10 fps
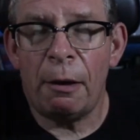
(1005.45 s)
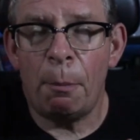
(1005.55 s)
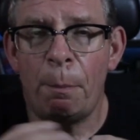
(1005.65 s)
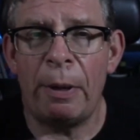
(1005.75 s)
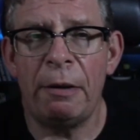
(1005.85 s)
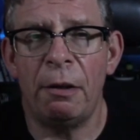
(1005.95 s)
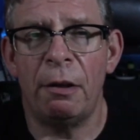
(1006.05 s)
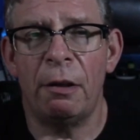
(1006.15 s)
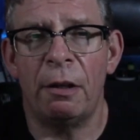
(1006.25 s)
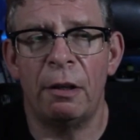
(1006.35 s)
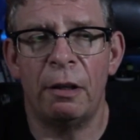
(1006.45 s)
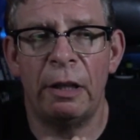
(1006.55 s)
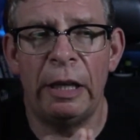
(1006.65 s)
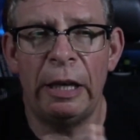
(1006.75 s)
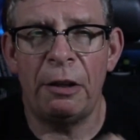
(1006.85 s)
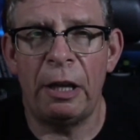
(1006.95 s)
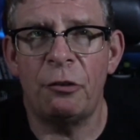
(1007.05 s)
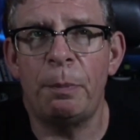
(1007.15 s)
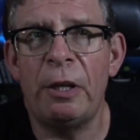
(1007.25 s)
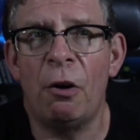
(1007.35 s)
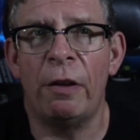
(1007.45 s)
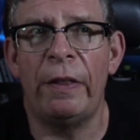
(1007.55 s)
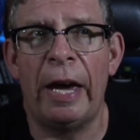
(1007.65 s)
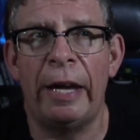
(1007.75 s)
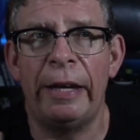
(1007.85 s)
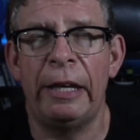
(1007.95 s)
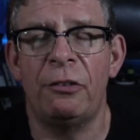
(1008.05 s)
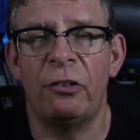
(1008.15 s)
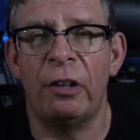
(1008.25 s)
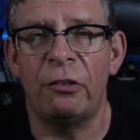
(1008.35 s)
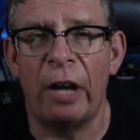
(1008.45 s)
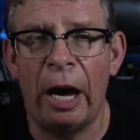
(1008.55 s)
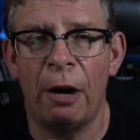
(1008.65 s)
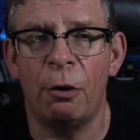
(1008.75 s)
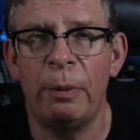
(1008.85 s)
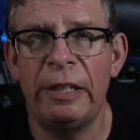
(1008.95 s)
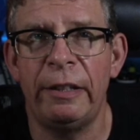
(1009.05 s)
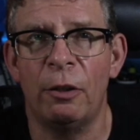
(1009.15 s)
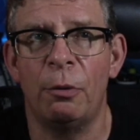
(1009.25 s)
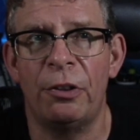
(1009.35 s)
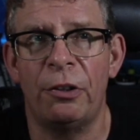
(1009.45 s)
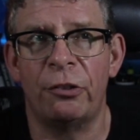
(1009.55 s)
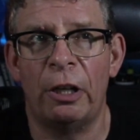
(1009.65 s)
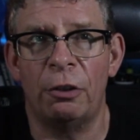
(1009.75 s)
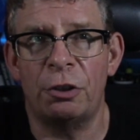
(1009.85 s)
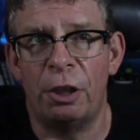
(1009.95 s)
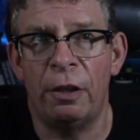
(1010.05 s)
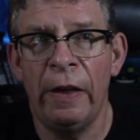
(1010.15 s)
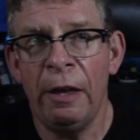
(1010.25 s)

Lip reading: But it's beyond that. It's how do we deal with this culture?